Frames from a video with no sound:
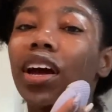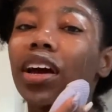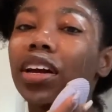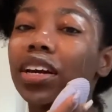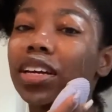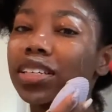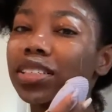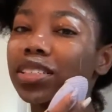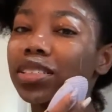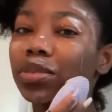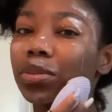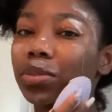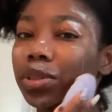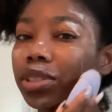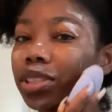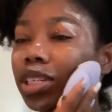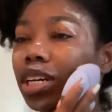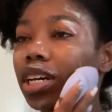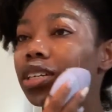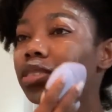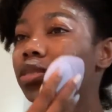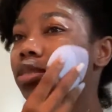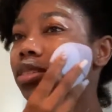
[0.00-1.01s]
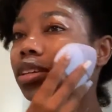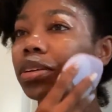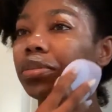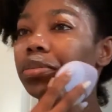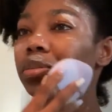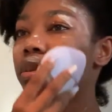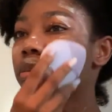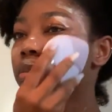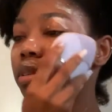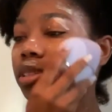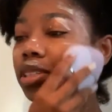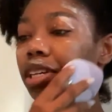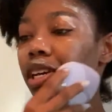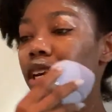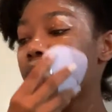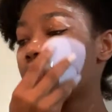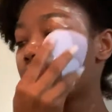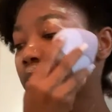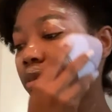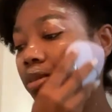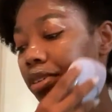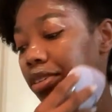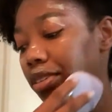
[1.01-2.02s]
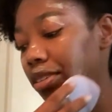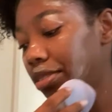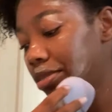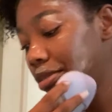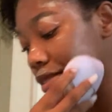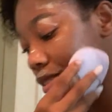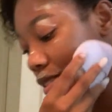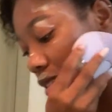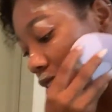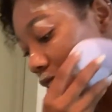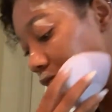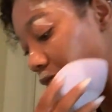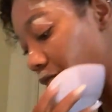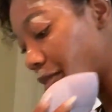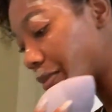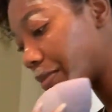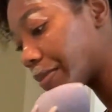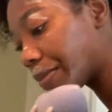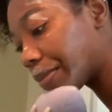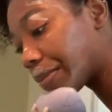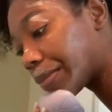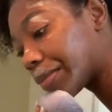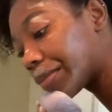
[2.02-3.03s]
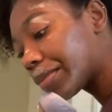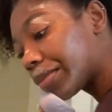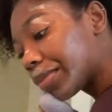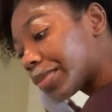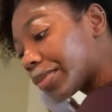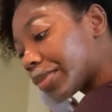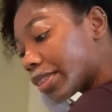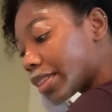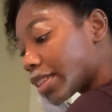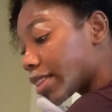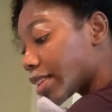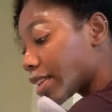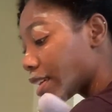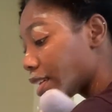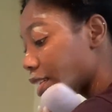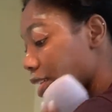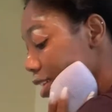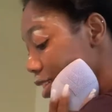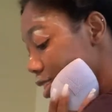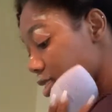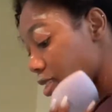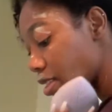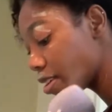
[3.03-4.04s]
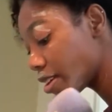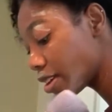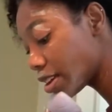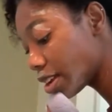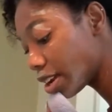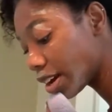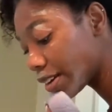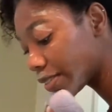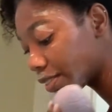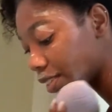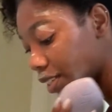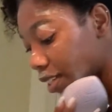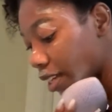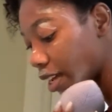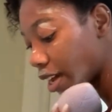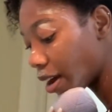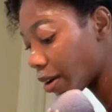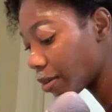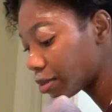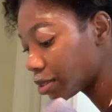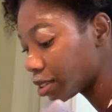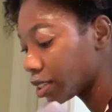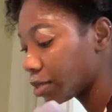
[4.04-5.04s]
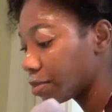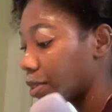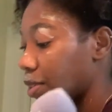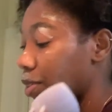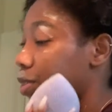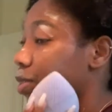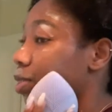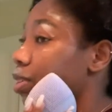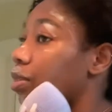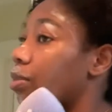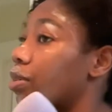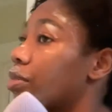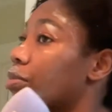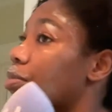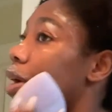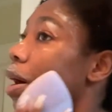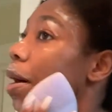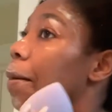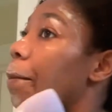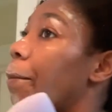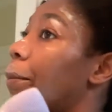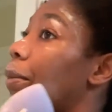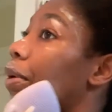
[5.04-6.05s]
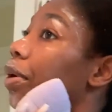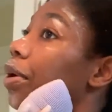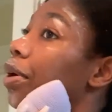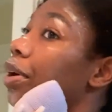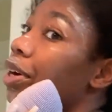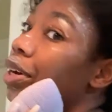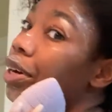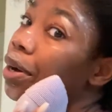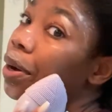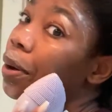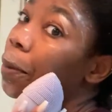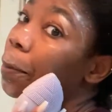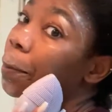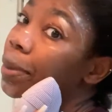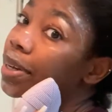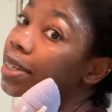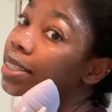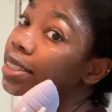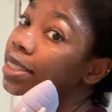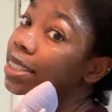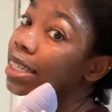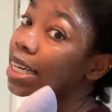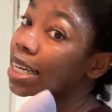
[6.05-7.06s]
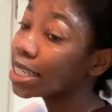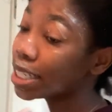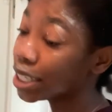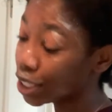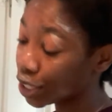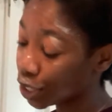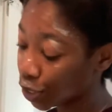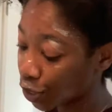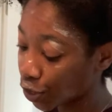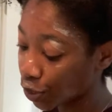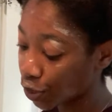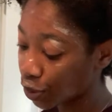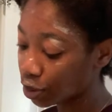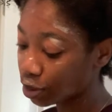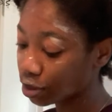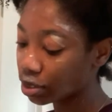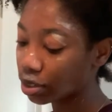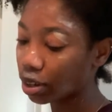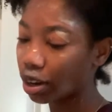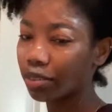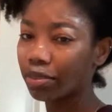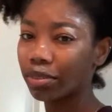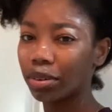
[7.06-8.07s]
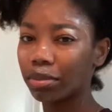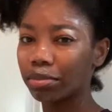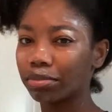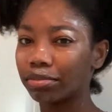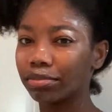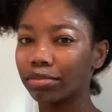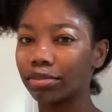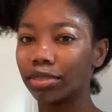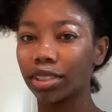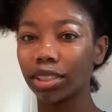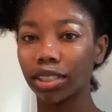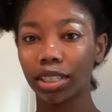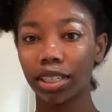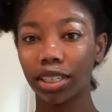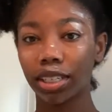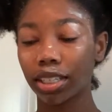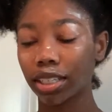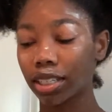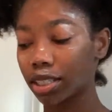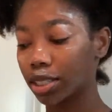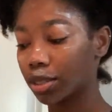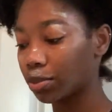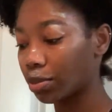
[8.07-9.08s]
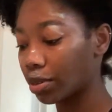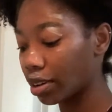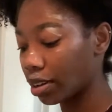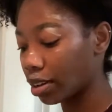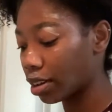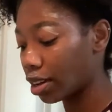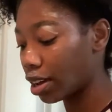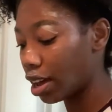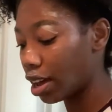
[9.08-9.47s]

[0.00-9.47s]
It's the witch hazel that pretty much everyone uses. And then after that, I will just be going in with my Mario Badescu. Sorry if I'm looking this way.